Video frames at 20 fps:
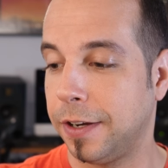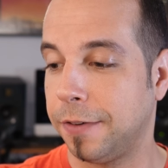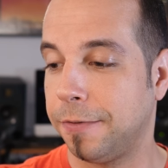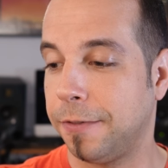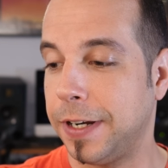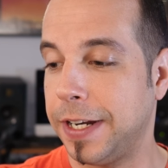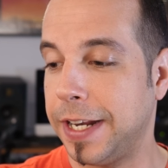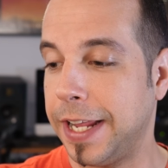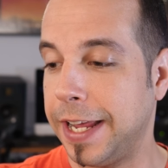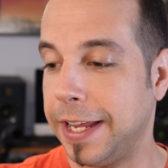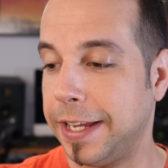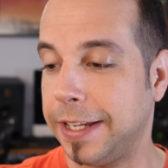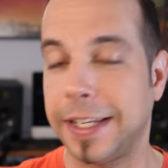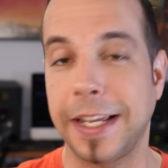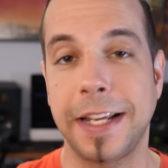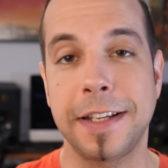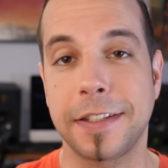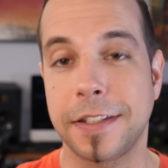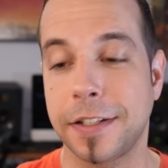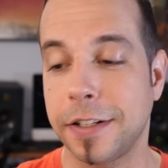Renee
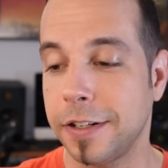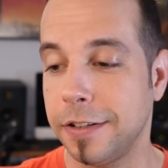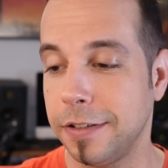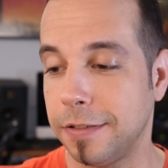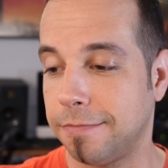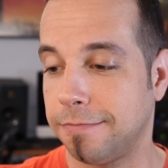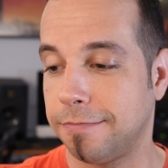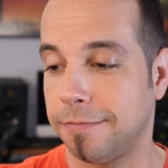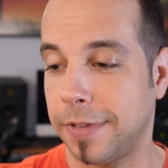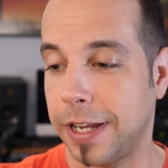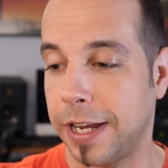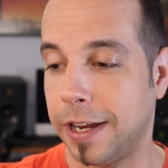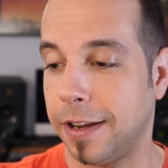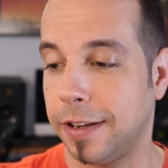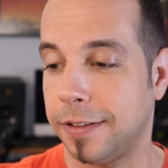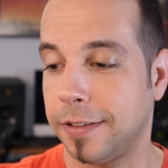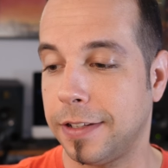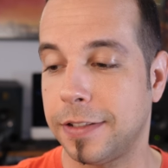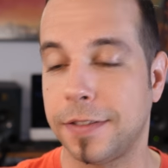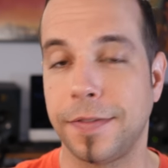Kester,
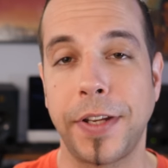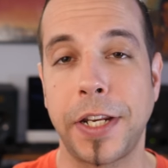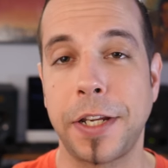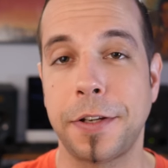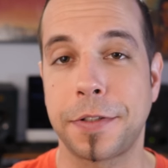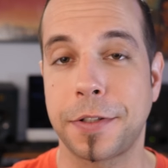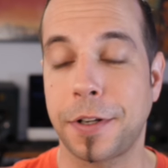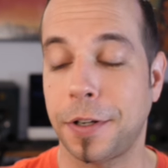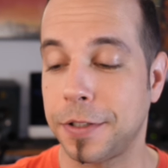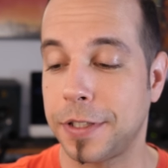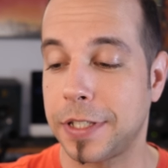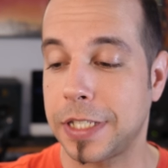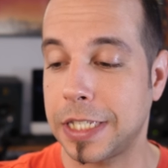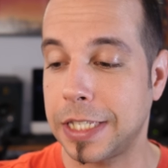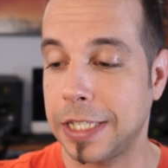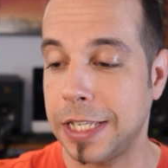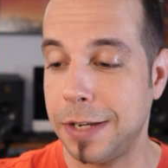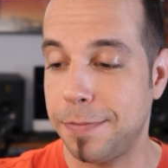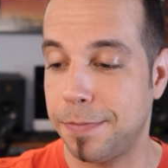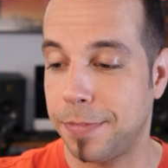and this video is called
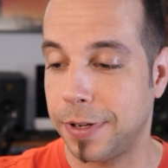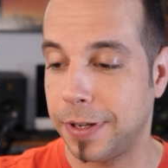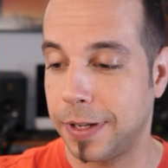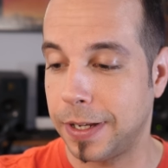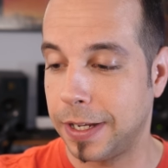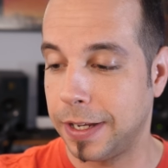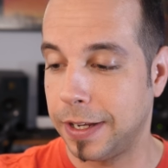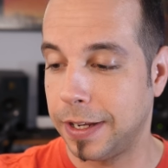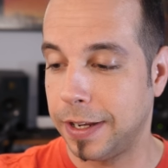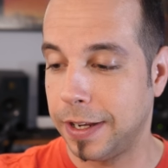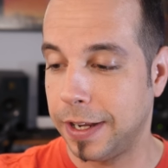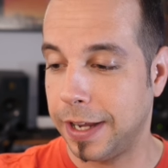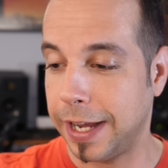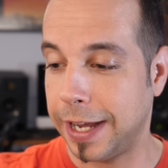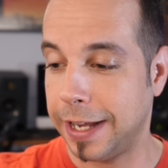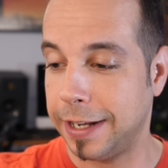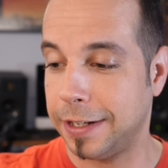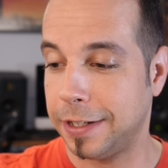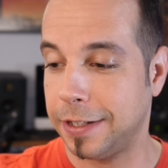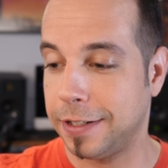Slip.
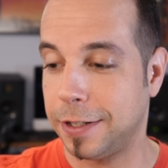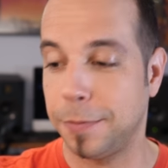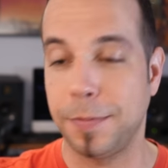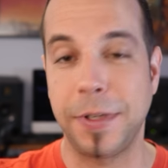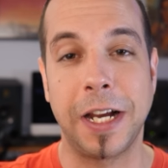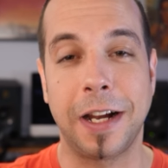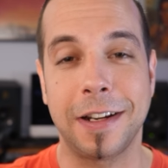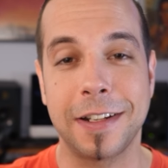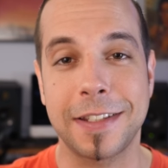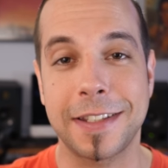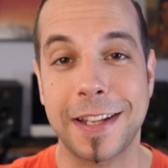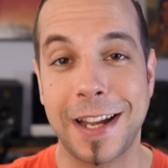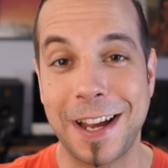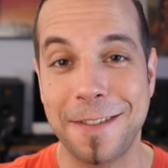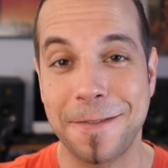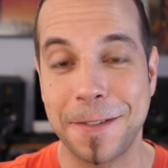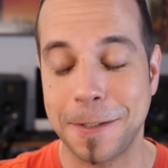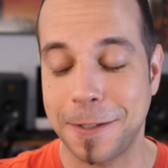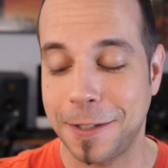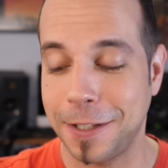And to be honest, I
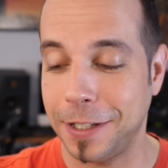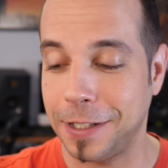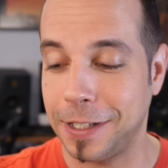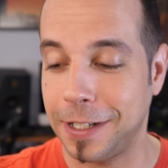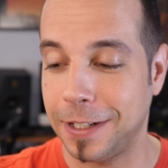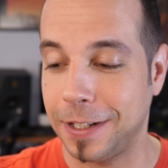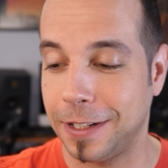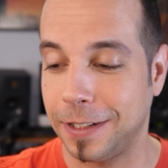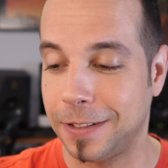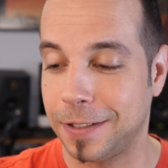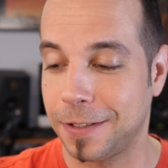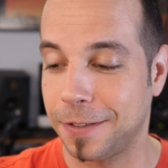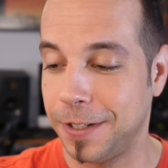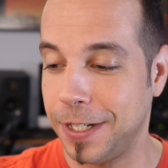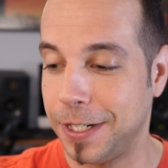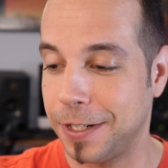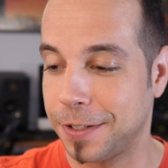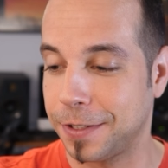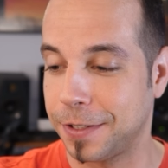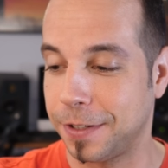haven't seen it. It's
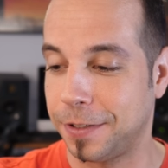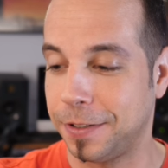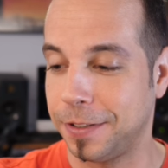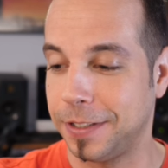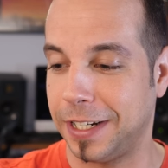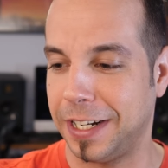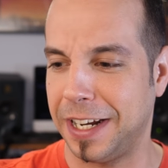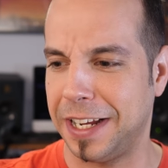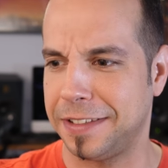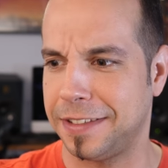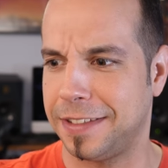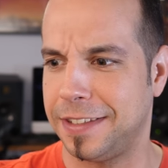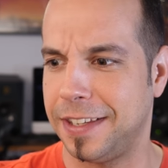3 years old and it has